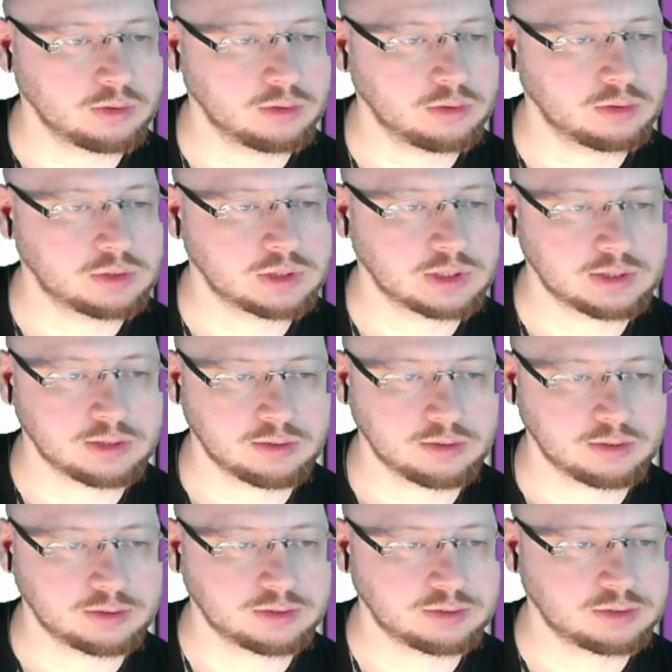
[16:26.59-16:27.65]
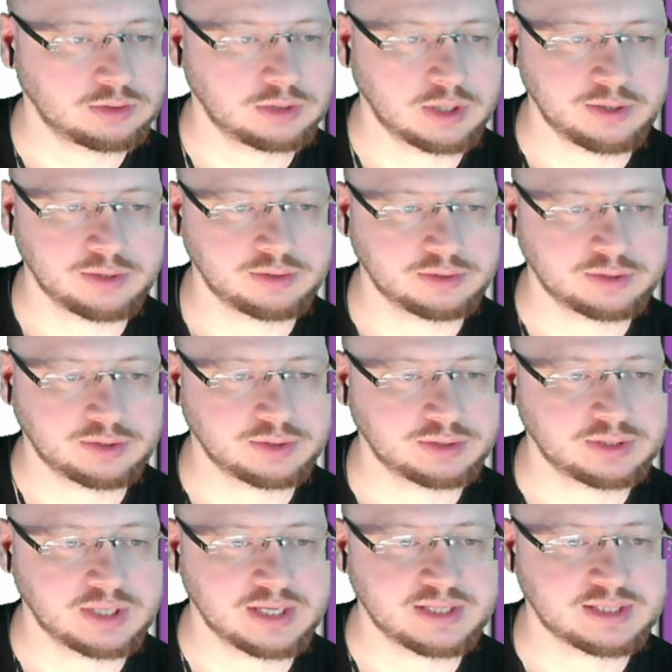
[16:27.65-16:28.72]
Set the cursor, I don't know, so
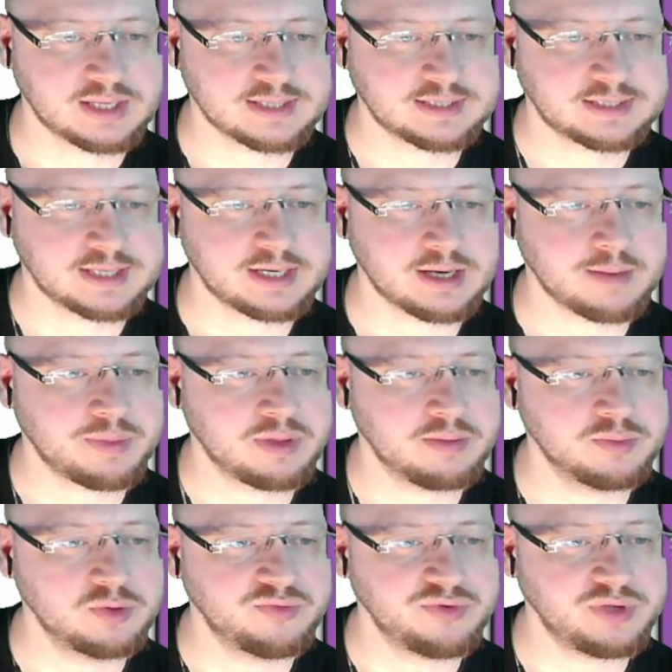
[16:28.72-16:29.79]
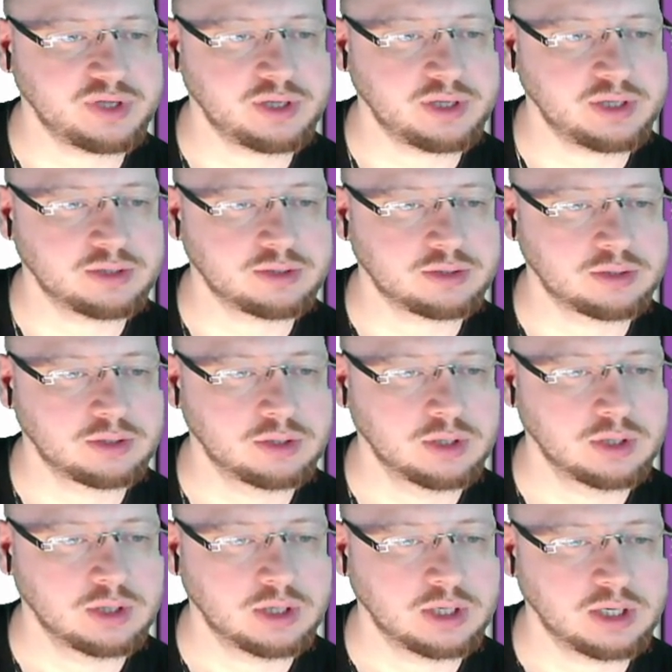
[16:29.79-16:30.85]
they set up the movie here,
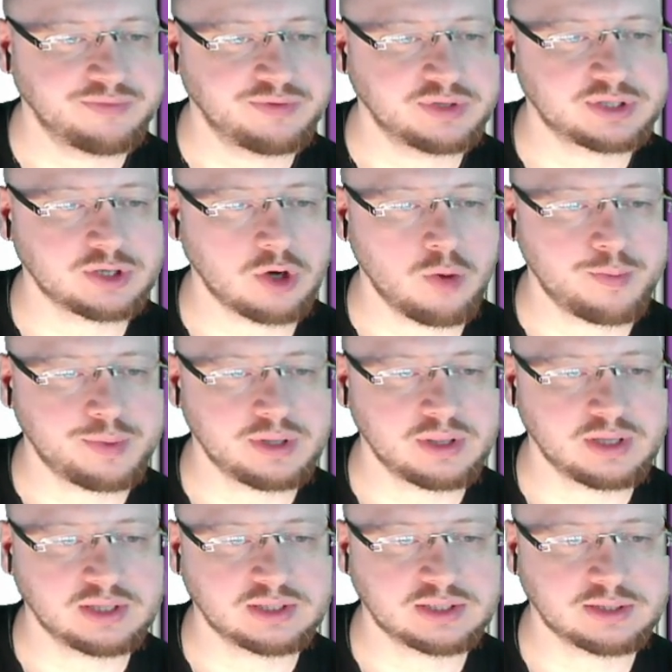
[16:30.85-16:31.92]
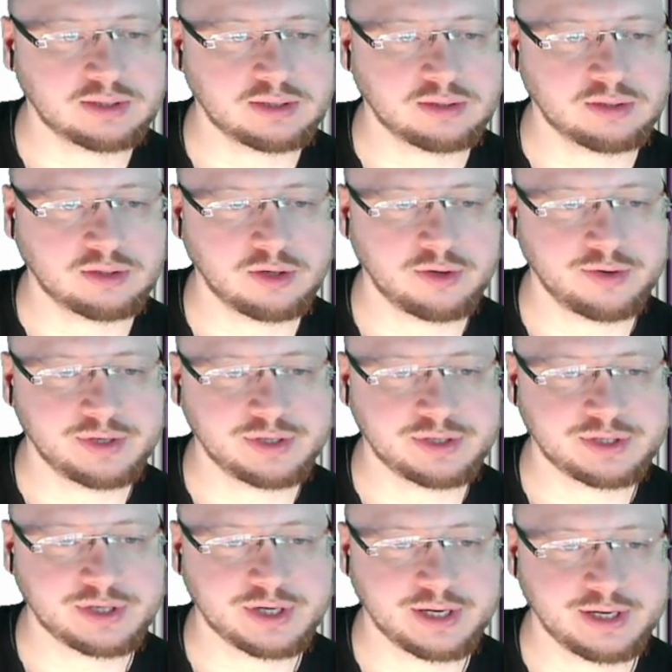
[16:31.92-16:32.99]
and if it's open, then set the current
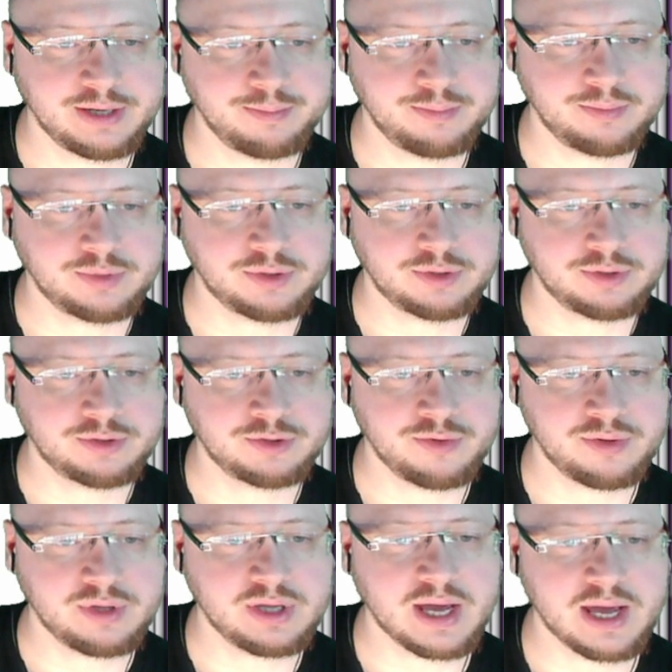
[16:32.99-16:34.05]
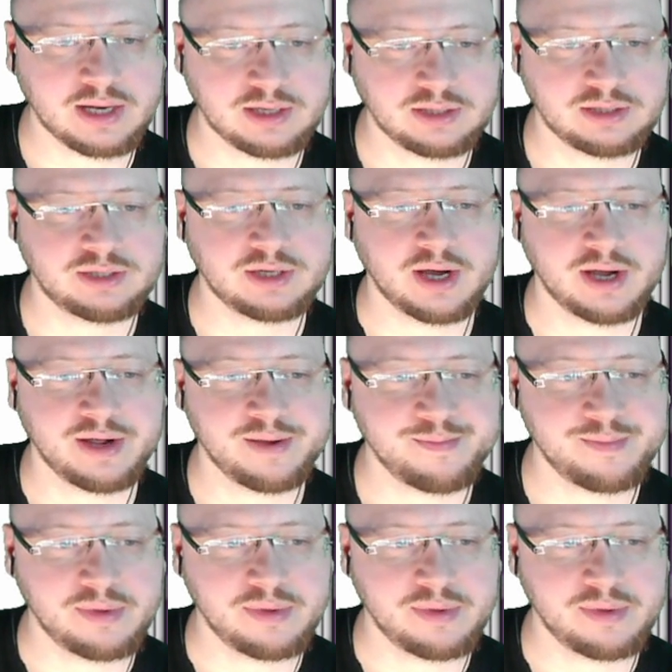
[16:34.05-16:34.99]
time to the end time.